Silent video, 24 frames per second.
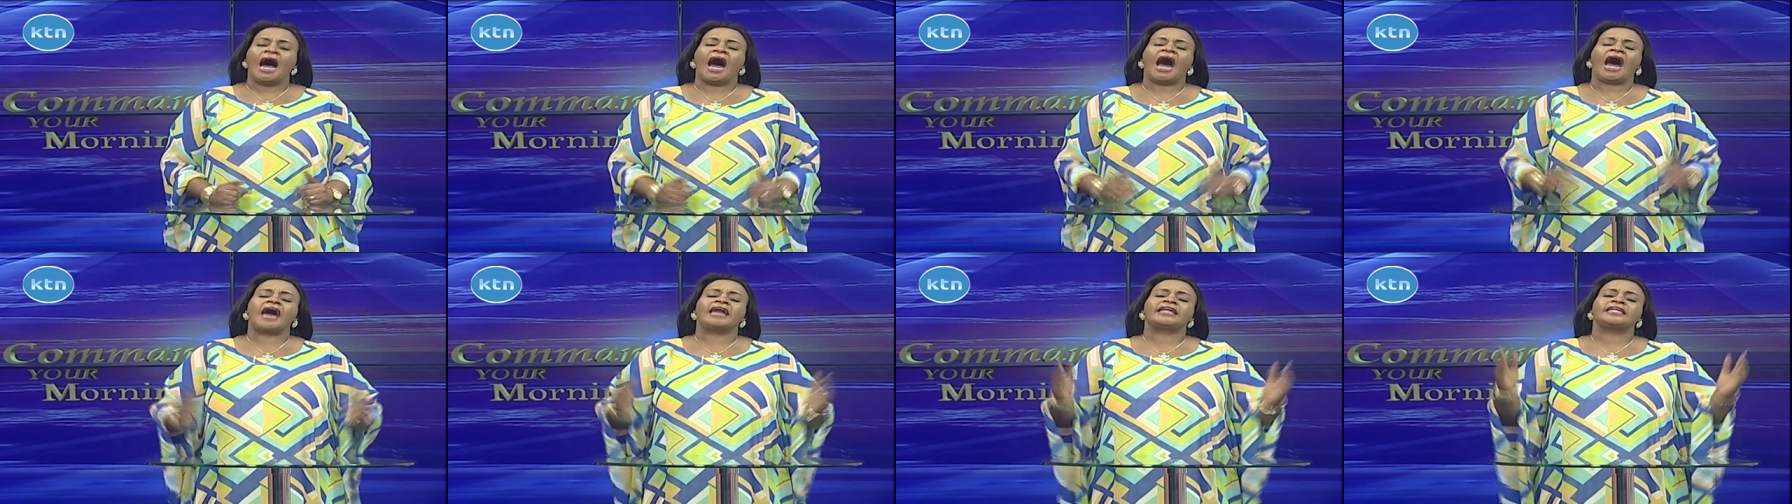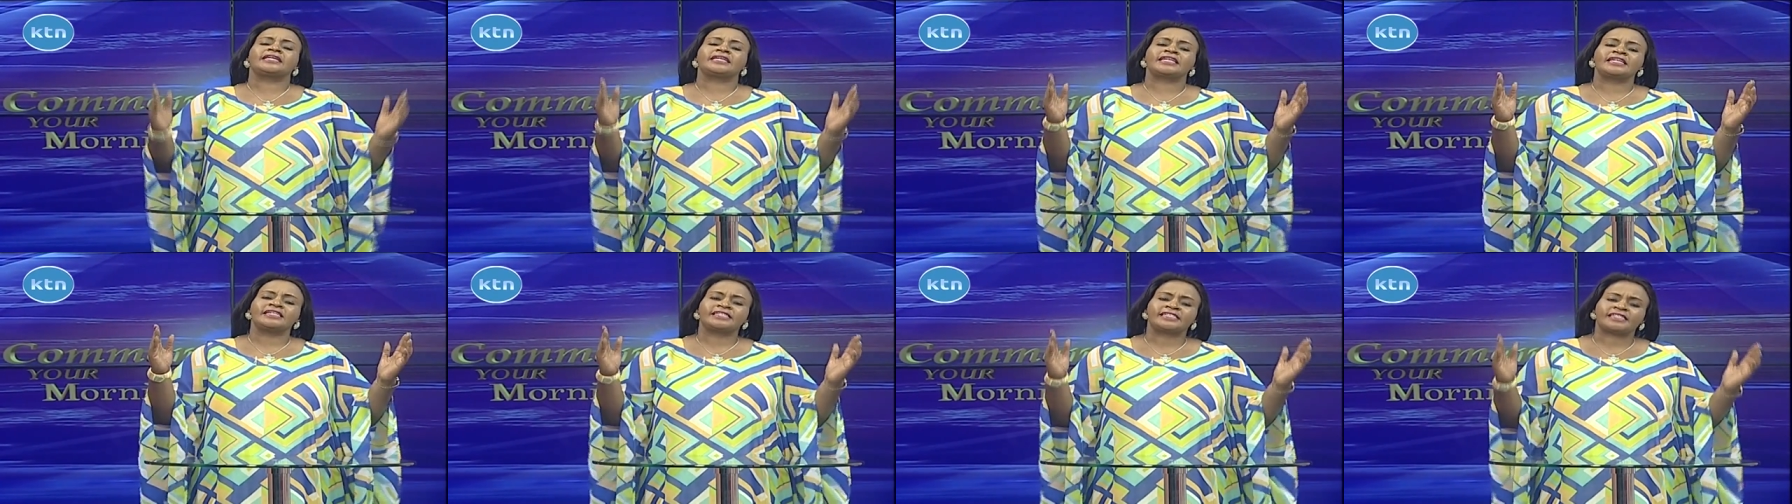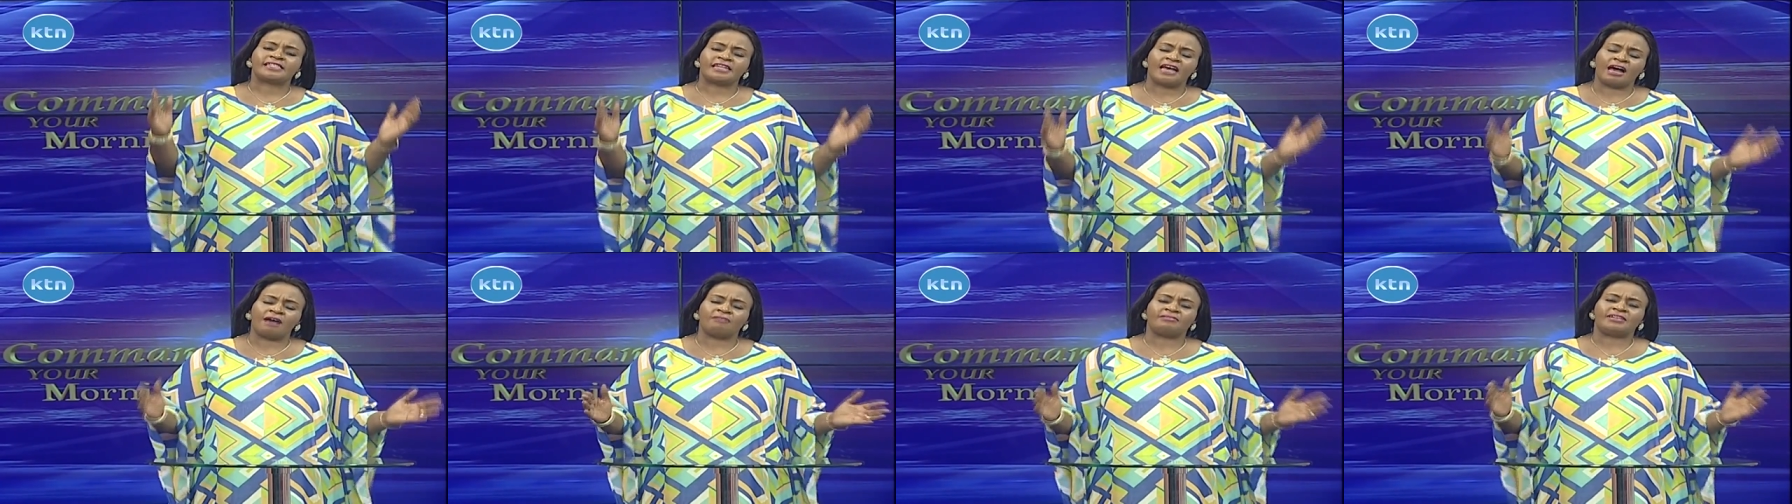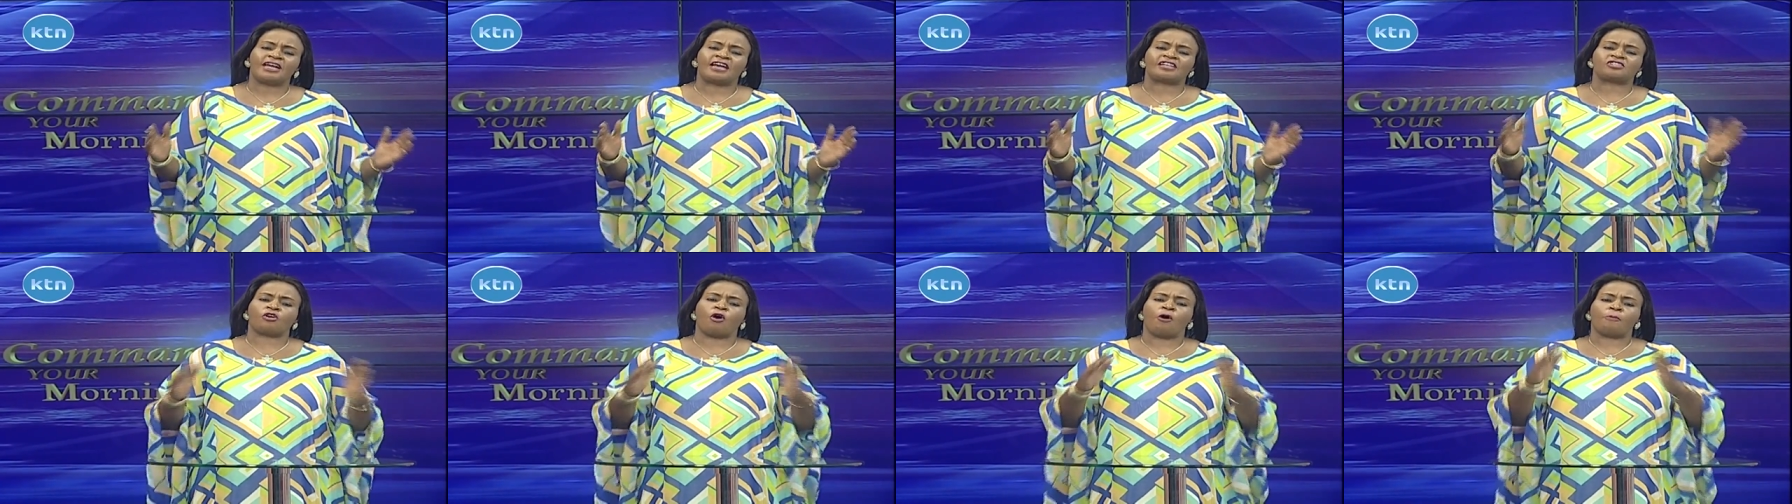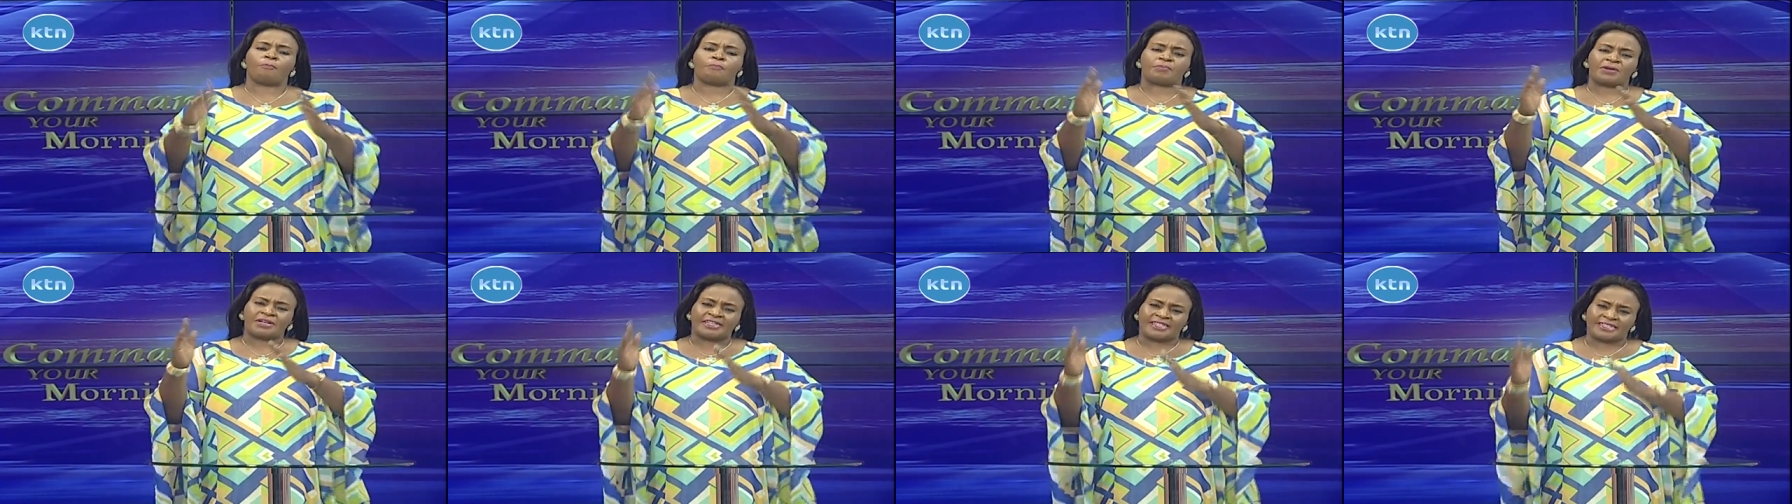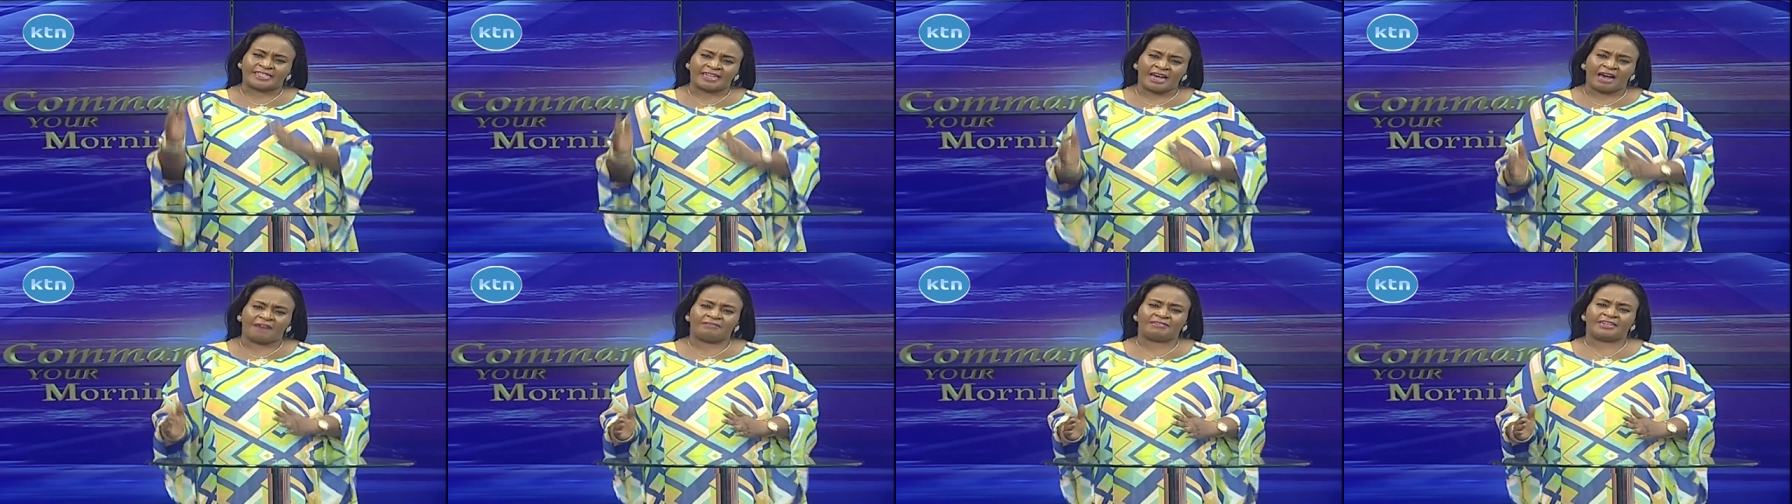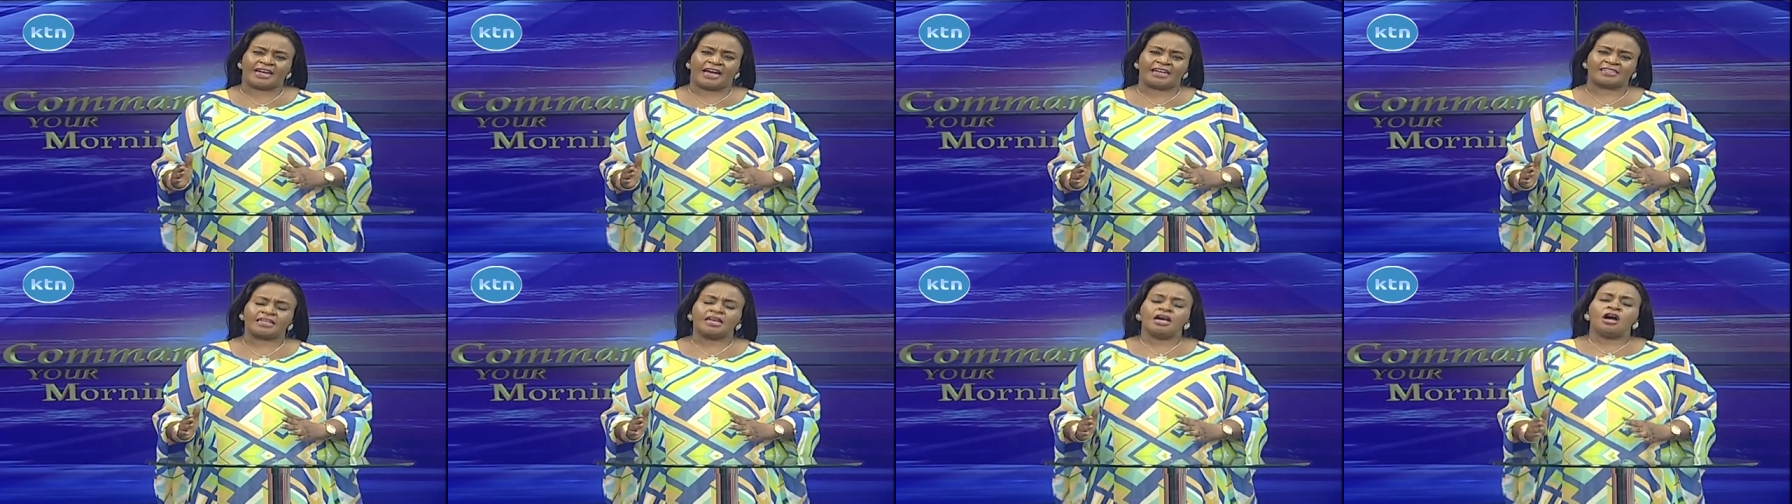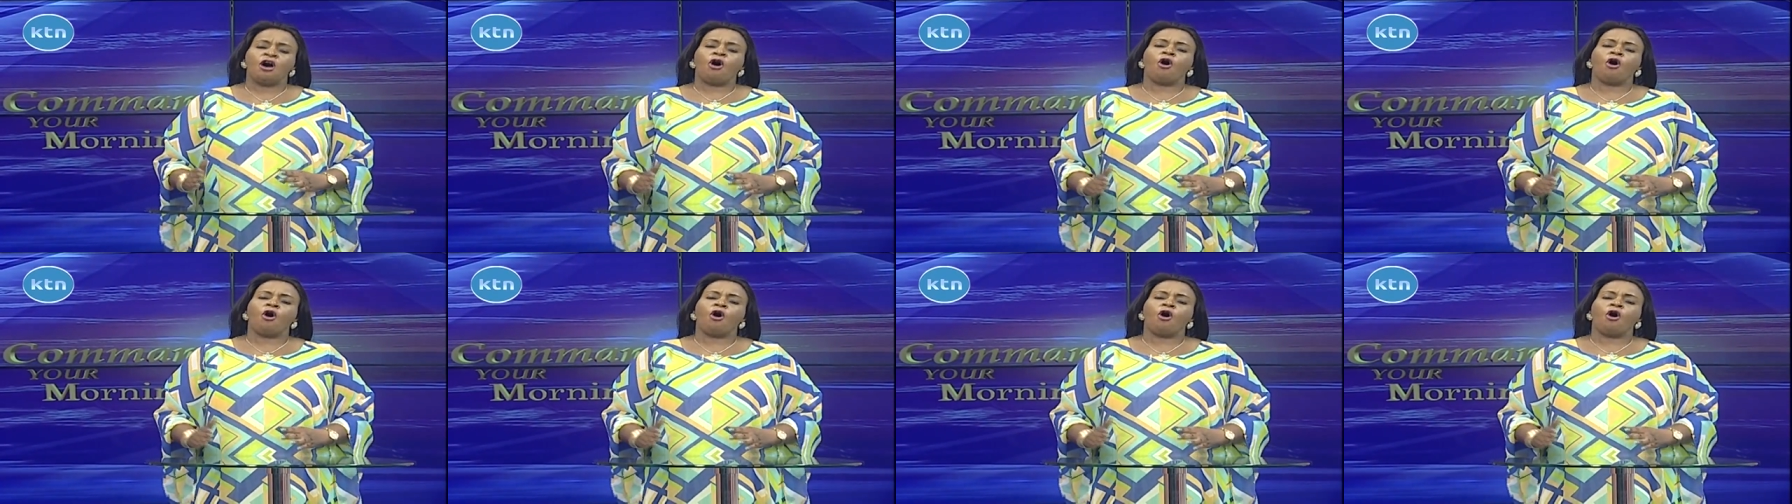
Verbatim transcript: and reserved us or preserved us